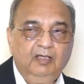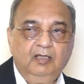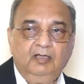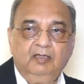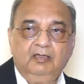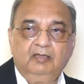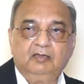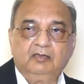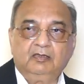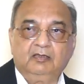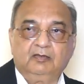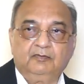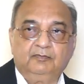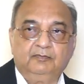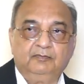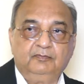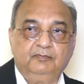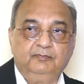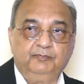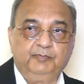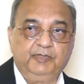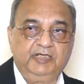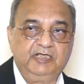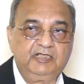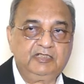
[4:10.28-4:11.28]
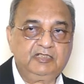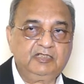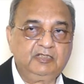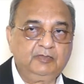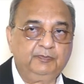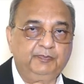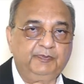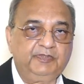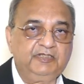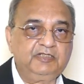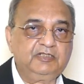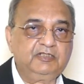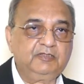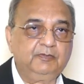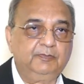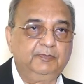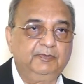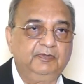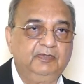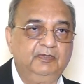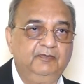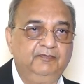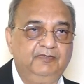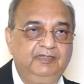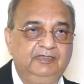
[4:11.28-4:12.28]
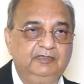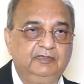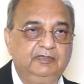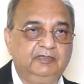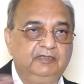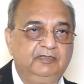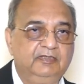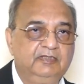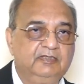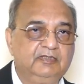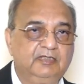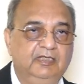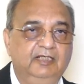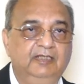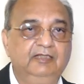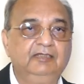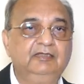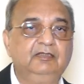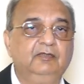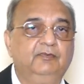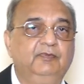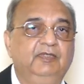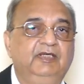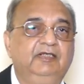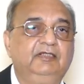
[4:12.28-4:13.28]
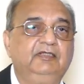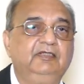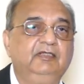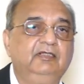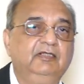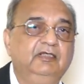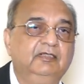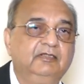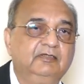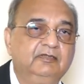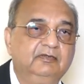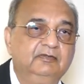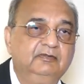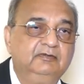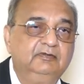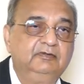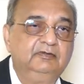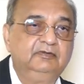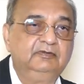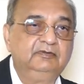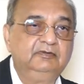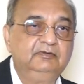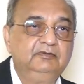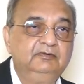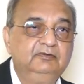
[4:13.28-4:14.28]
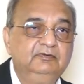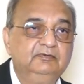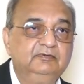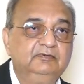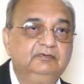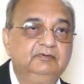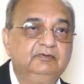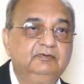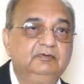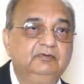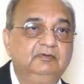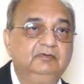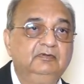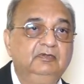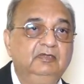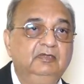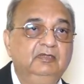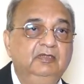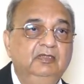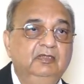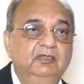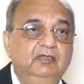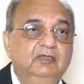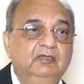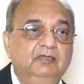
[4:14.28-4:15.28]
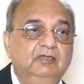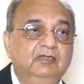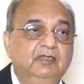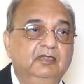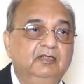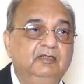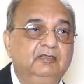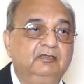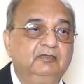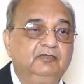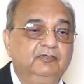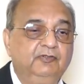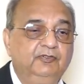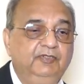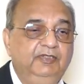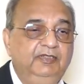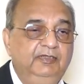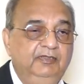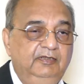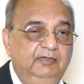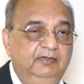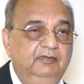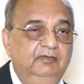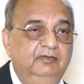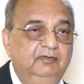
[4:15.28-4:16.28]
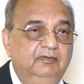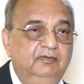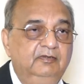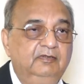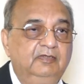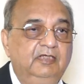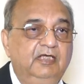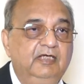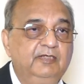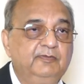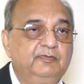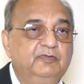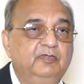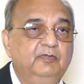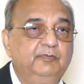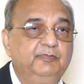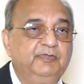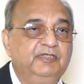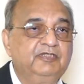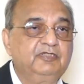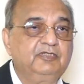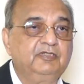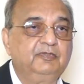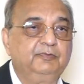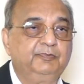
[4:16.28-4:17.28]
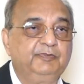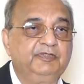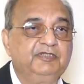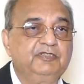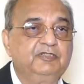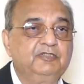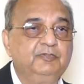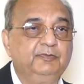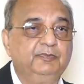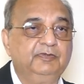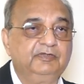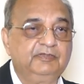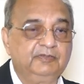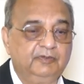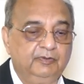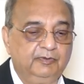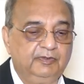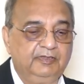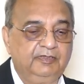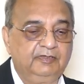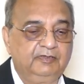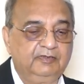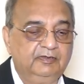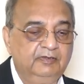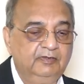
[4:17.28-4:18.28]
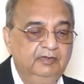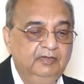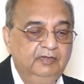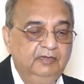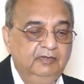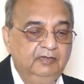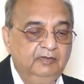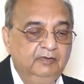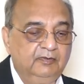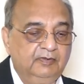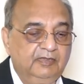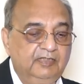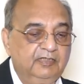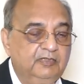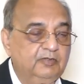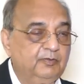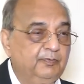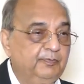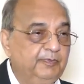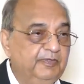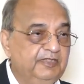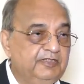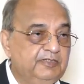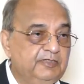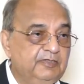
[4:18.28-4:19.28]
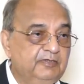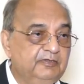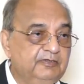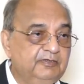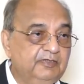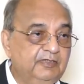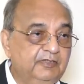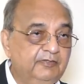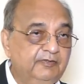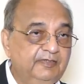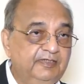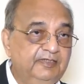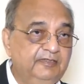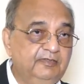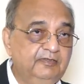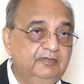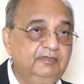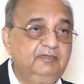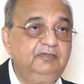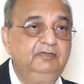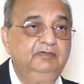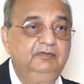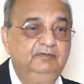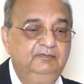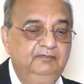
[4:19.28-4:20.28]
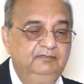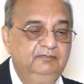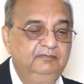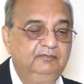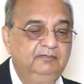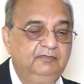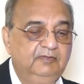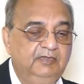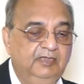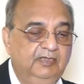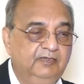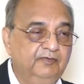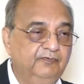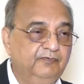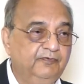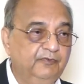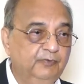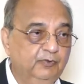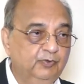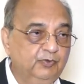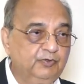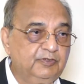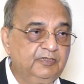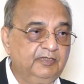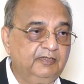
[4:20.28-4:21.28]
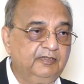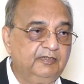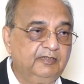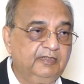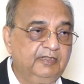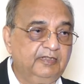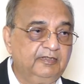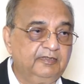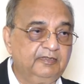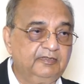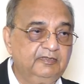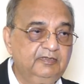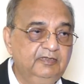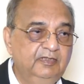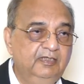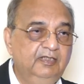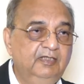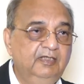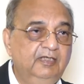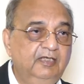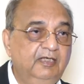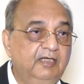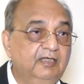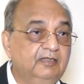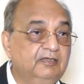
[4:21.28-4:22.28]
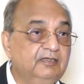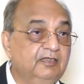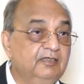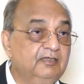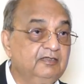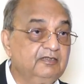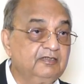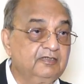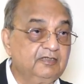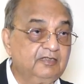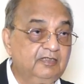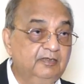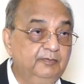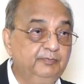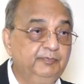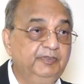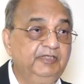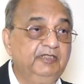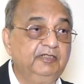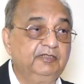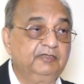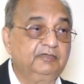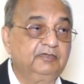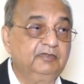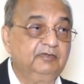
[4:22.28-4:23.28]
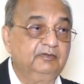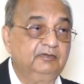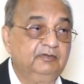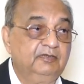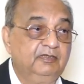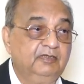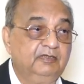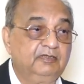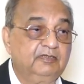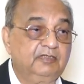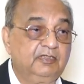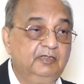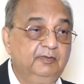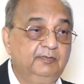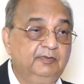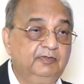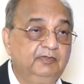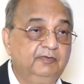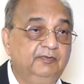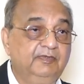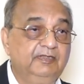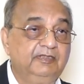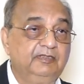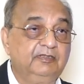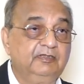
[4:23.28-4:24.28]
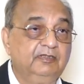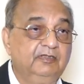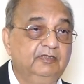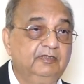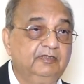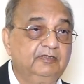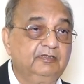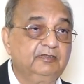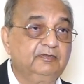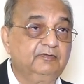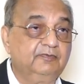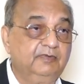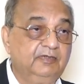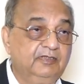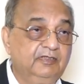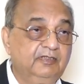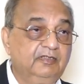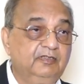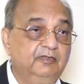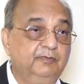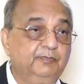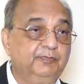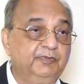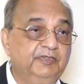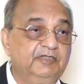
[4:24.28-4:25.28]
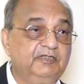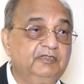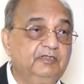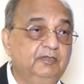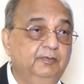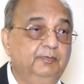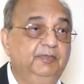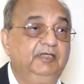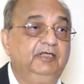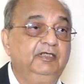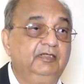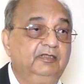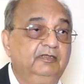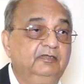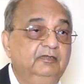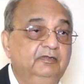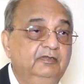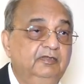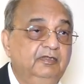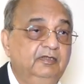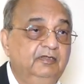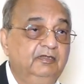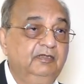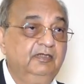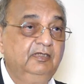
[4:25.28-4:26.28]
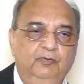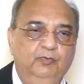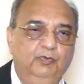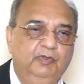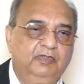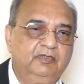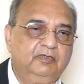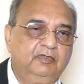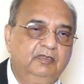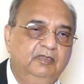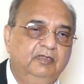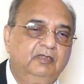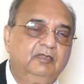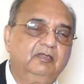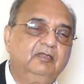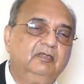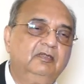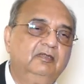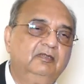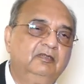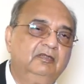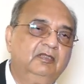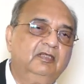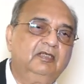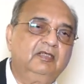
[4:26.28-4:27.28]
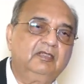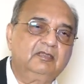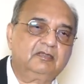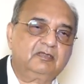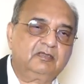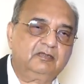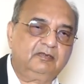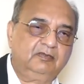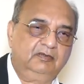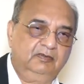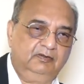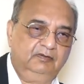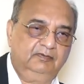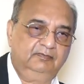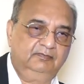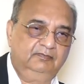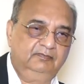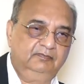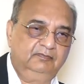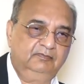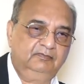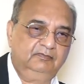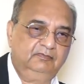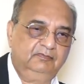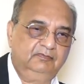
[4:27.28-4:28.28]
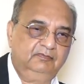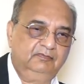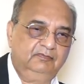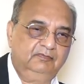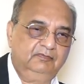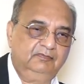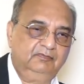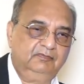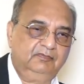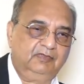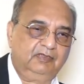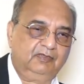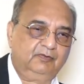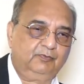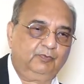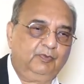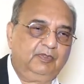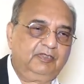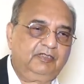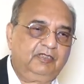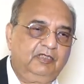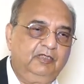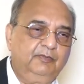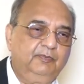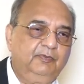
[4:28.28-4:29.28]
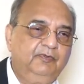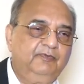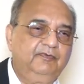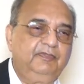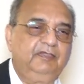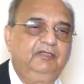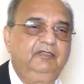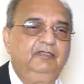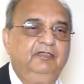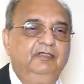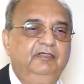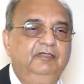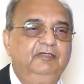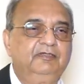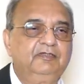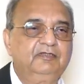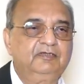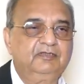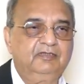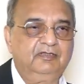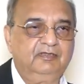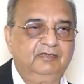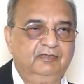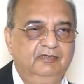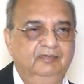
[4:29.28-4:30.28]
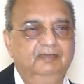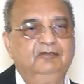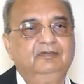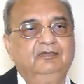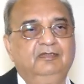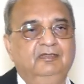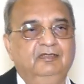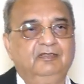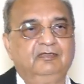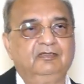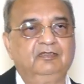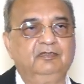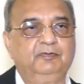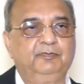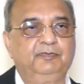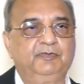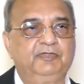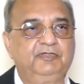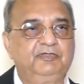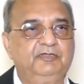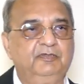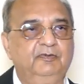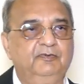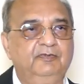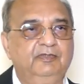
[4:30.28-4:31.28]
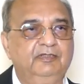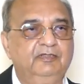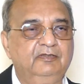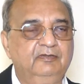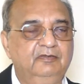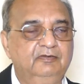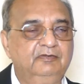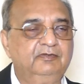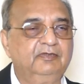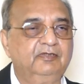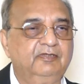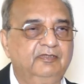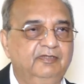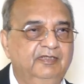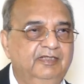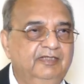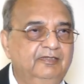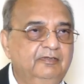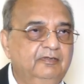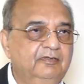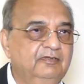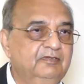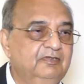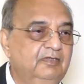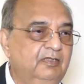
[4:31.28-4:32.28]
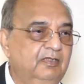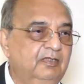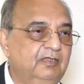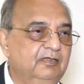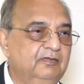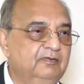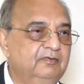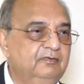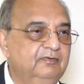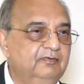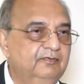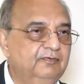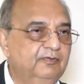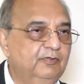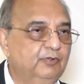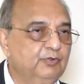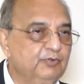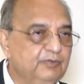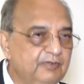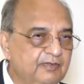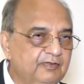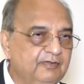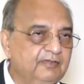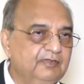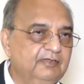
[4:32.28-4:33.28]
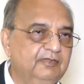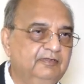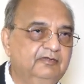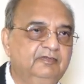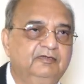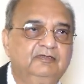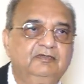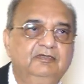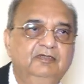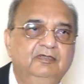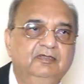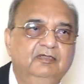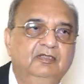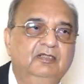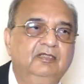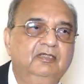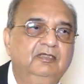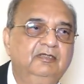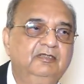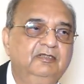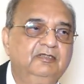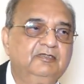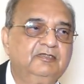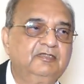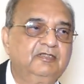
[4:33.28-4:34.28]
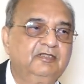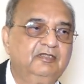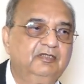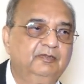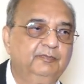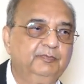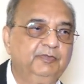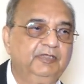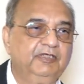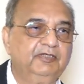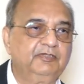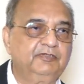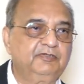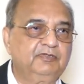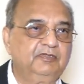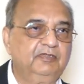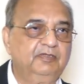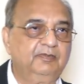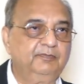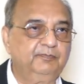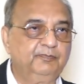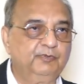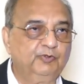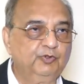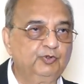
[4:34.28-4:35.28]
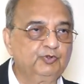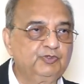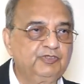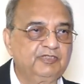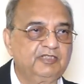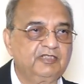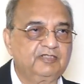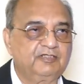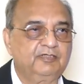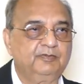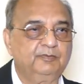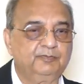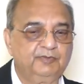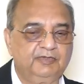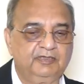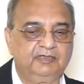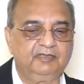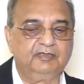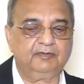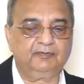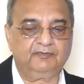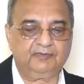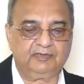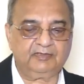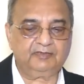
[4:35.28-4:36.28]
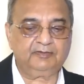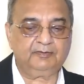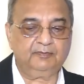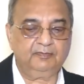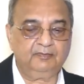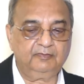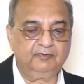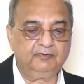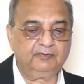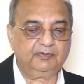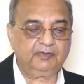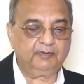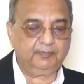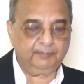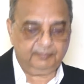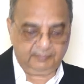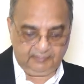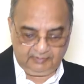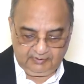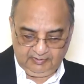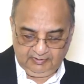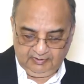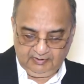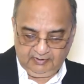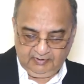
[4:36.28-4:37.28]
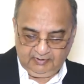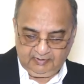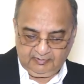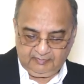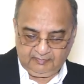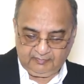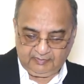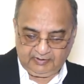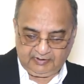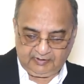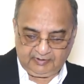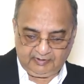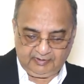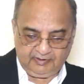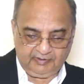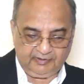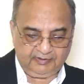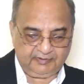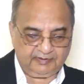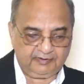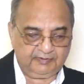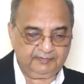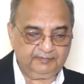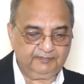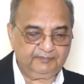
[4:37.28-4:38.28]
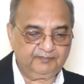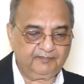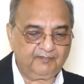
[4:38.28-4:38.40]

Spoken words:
Now, basic principle, when they design the ventilator, there are three types of basic principles on it. One is the pressure generators, then flow generators, and then is a combination. In some of the ventilators, when the companies they make, they are asked that what type of ventilators are they? Are they pressure generators or flow generators? Or it is a combination of both systems in the one ventilator.